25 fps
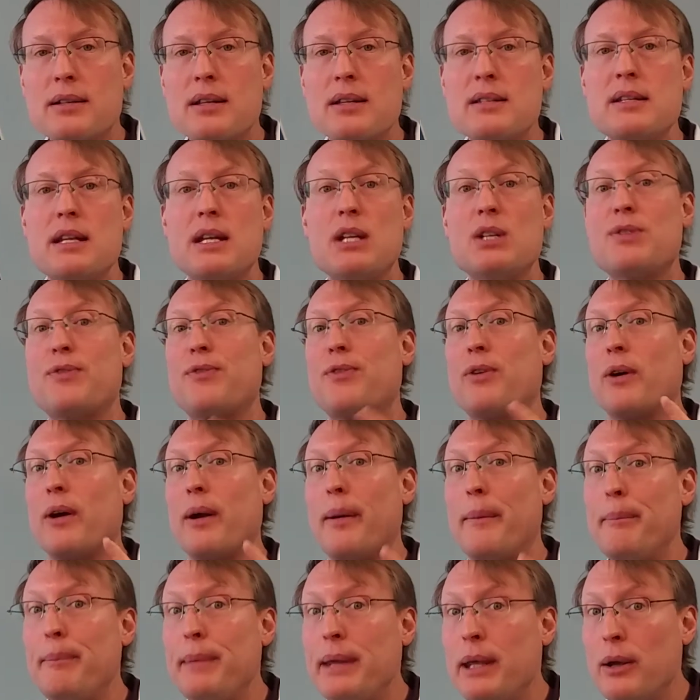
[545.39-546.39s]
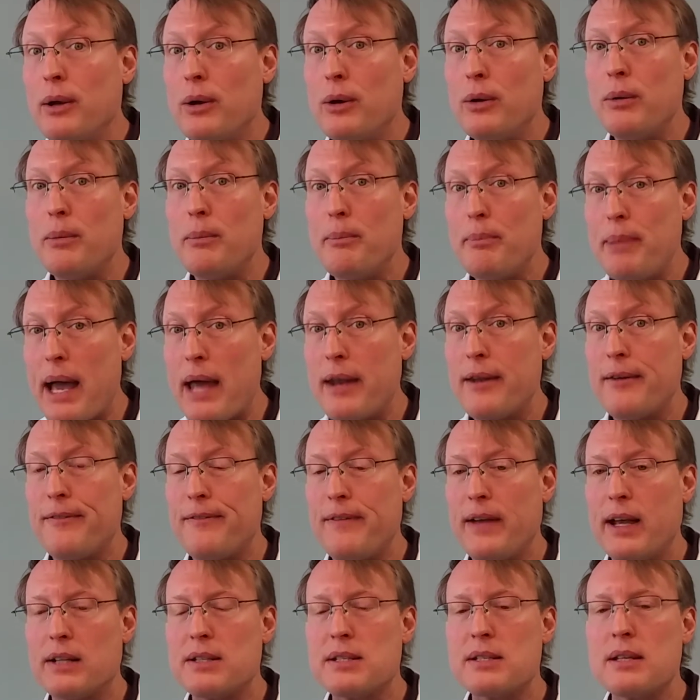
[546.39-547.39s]
disease, for immune
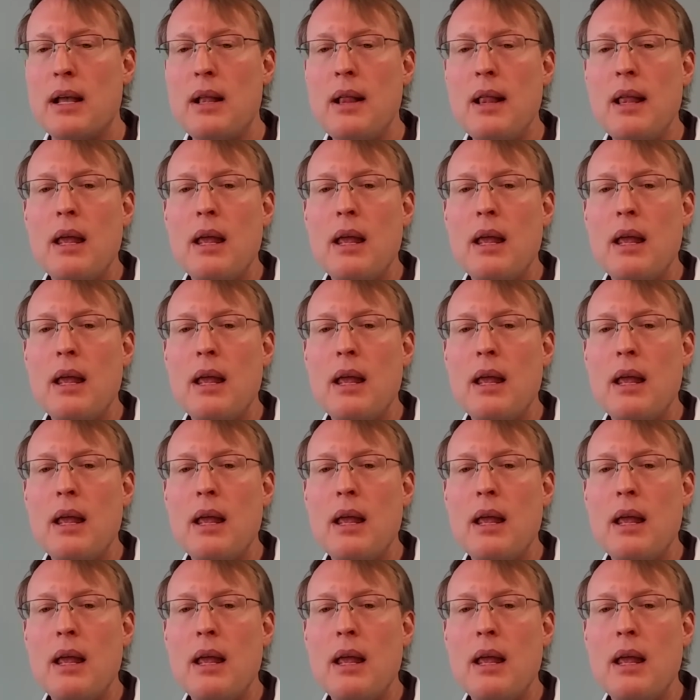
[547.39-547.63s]
benefits.